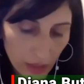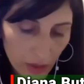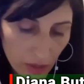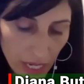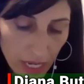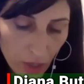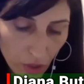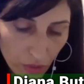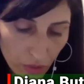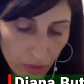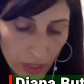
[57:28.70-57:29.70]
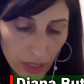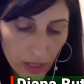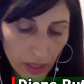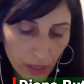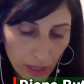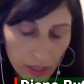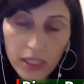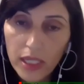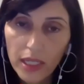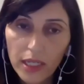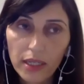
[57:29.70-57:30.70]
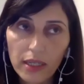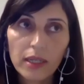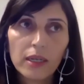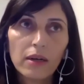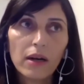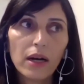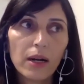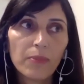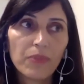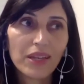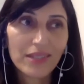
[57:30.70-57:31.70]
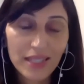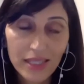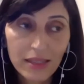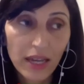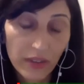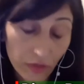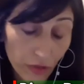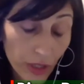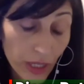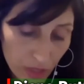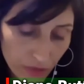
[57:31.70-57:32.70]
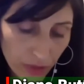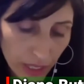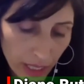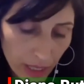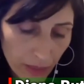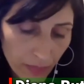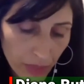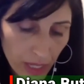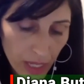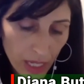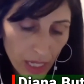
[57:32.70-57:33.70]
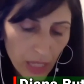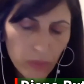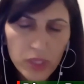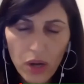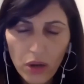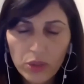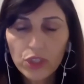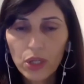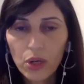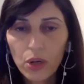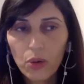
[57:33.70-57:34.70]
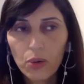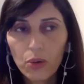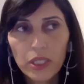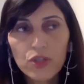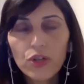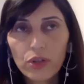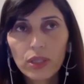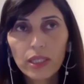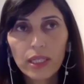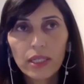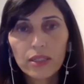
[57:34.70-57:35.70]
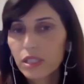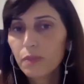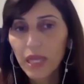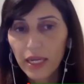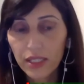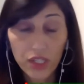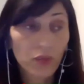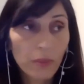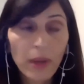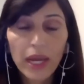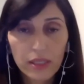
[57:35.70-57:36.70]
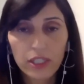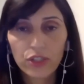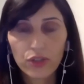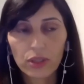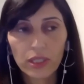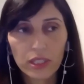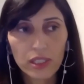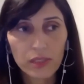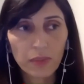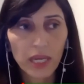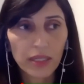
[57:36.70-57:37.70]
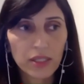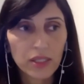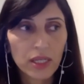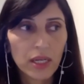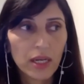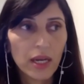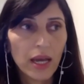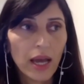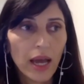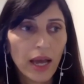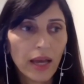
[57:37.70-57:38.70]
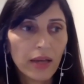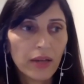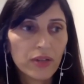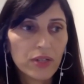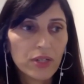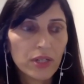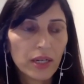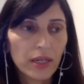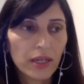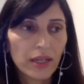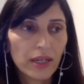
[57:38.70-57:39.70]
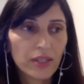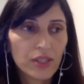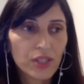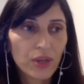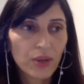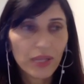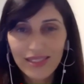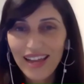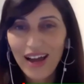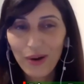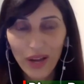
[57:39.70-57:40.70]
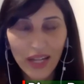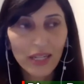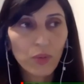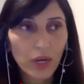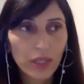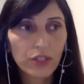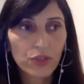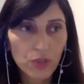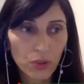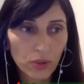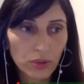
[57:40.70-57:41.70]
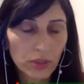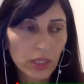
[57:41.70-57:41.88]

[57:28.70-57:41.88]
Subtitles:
take over his city, and for him to flee. He was also internally displaced and remains internally displaced, and so he's now 81 years old,